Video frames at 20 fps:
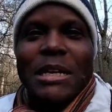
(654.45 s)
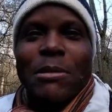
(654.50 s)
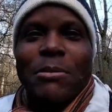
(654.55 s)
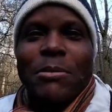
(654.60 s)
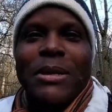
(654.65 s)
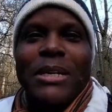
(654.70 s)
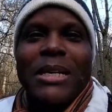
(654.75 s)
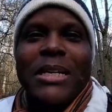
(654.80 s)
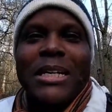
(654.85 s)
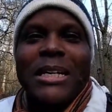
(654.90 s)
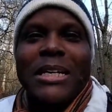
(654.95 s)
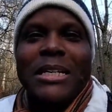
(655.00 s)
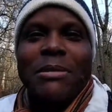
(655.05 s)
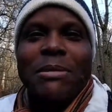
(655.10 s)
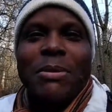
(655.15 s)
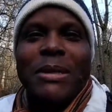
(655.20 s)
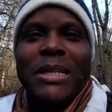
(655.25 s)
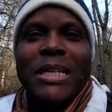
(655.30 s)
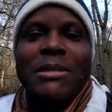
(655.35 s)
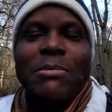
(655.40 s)

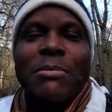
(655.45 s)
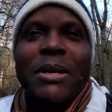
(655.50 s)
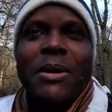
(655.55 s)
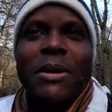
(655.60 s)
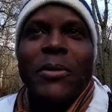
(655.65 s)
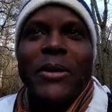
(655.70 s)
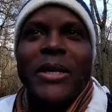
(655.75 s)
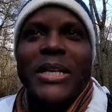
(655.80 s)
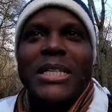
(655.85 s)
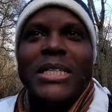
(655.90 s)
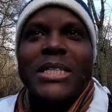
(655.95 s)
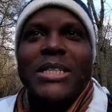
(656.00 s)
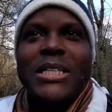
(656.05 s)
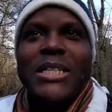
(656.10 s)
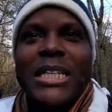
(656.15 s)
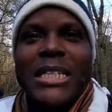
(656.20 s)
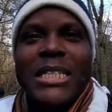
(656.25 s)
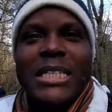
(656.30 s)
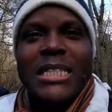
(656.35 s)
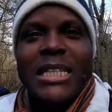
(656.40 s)
Please bear witness to
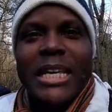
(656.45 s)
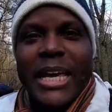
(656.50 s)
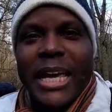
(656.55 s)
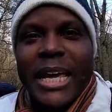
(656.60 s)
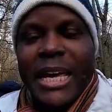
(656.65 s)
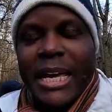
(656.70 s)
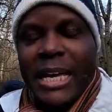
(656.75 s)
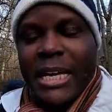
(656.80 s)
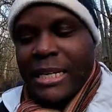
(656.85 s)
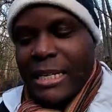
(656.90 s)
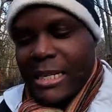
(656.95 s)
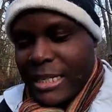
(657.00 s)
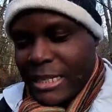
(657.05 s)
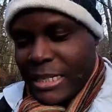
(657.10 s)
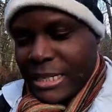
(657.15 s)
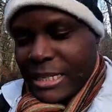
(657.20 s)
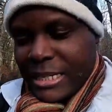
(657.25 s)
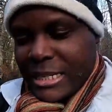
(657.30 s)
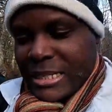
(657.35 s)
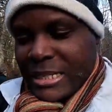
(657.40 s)
this day.
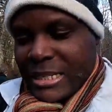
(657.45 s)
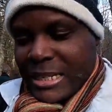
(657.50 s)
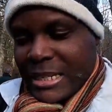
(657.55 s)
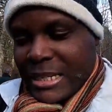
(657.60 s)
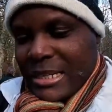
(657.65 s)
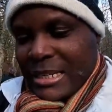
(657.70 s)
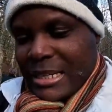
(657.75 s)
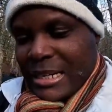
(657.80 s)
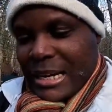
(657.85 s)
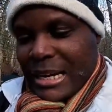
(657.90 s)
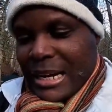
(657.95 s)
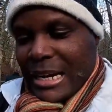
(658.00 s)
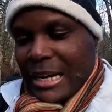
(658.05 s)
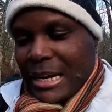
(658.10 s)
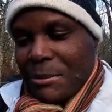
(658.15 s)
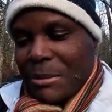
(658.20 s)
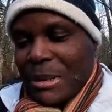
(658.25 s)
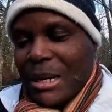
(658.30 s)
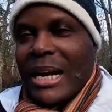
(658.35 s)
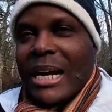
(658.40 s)

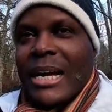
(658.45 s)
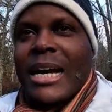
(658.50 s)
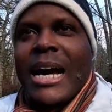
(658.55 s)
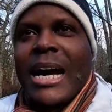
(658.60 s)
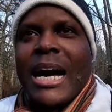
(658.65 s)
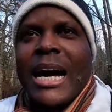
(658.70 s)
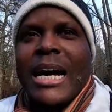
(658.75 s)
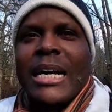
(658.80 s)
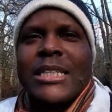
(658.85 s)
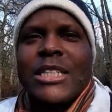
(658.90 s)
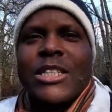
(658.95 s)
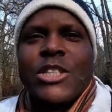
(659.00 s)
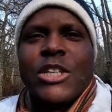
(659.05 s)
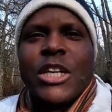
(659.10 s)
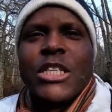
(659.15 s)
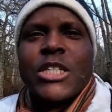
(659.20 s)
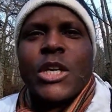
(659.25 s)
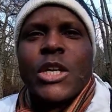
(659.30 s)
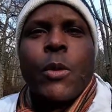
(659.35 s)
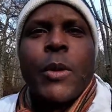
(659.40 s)
And I can't
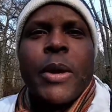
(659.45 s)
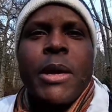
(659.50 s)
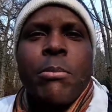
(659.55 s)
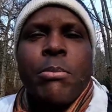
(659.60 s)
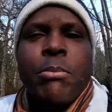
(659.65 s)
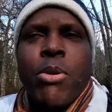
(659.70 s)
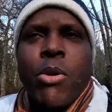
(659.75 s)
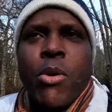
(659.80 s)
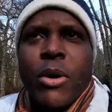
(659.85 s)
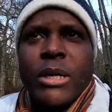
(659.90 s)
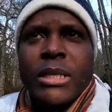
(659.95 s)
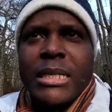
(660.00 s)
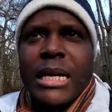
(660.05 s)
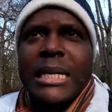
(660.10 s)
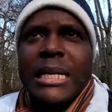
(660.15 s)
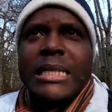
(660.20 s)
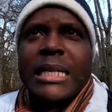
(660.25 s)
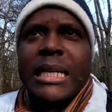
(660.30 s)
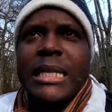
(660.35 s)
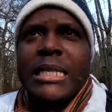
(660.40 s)
stress how
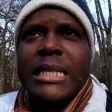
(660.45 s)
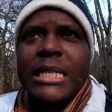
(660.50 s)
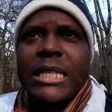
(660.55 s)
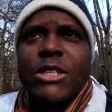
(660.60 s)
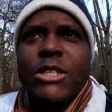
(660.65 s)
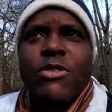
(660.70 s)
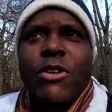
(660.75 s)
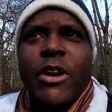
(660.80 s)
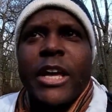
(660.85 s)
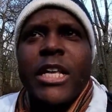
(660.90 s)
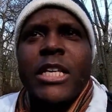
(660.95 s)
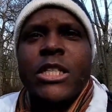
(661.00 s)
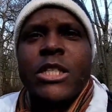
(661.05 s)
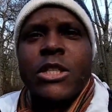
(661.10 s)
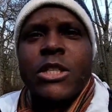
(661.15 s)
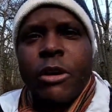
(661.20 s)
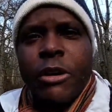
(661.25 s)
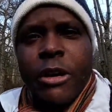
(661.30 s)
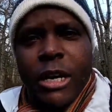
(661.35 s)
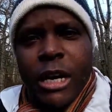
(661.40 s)
important it is for
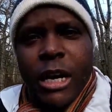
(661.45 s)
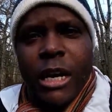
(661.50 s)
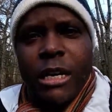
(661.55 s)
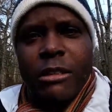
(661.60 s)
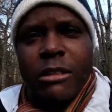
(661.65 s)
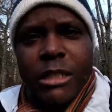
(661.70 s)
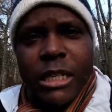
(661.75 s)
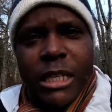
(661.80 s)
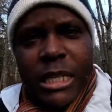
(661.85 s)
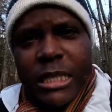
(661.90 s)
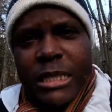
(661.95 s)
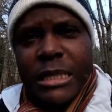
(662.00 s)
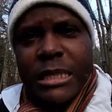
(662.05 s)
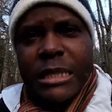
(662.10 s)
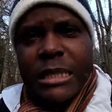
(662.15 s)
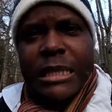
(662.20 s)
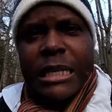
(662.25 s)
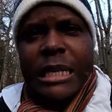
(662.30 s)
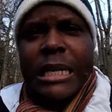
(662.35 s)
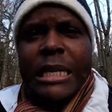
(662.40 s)
historical
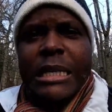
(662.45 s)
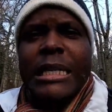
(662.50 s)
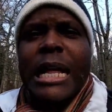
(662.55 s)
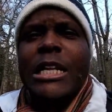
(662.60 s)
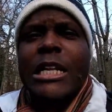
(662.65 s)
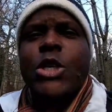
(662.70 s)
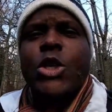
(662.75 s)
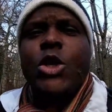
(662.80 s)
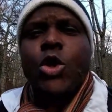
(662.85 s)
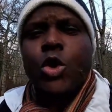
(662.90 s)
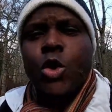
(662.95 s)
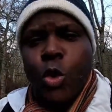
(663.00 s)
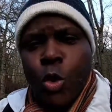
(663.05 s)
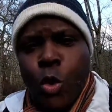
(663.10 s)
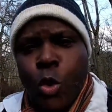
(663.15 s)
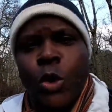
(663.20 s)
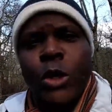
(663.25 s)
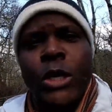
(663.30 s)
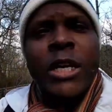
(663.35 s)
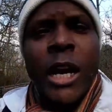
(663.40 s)
reason that you
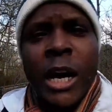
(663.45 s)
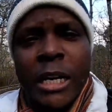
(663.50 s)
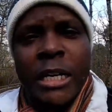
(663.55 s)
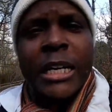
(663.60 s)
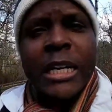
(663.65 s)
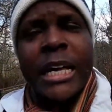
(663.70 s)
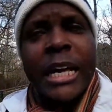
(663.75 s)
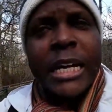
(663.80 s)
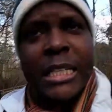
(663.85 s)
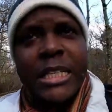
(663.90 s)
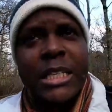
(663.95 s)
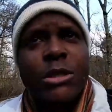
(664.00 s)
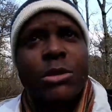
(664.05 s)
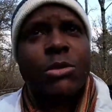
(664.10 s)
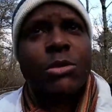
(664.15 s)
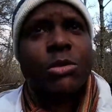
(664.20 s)
do not get it